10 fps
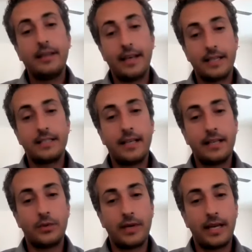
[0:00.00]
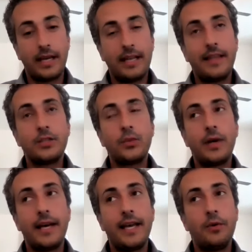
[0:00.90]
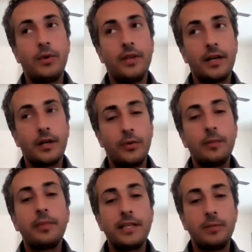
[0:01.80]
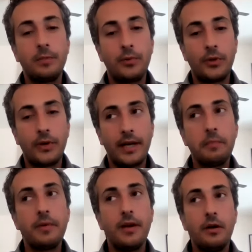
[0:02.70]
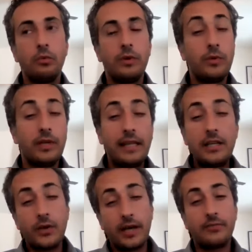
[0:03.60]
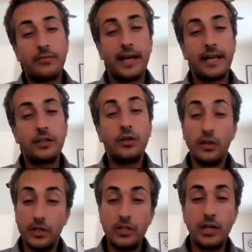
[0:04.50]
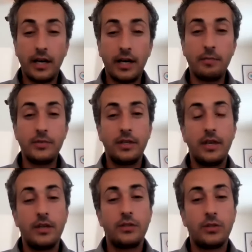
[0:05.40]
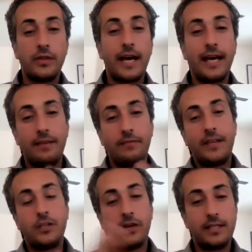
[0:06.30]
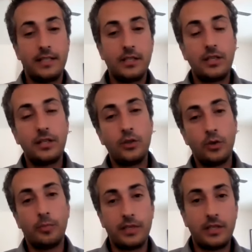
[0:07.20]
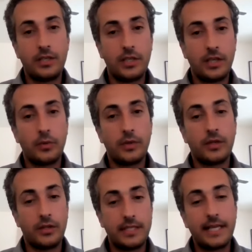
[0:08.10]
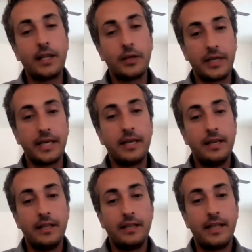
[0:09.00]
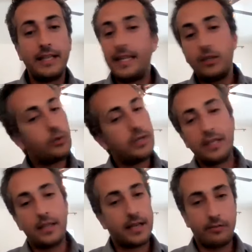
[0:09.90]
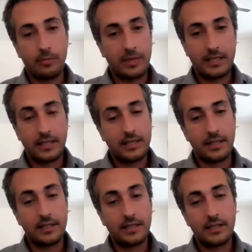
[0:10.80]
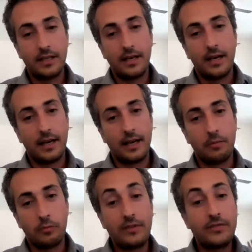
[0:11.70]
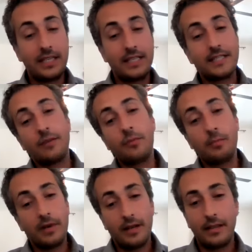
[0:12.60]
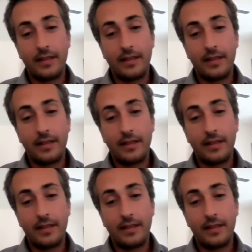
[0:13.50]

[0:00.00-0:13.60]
yes, that's right. And that's why with our career placement program, we really try to find good jobs so that if they transition into a position with a good salary, then they don't need the government assistance. Mm-hmm. Um, we've seen some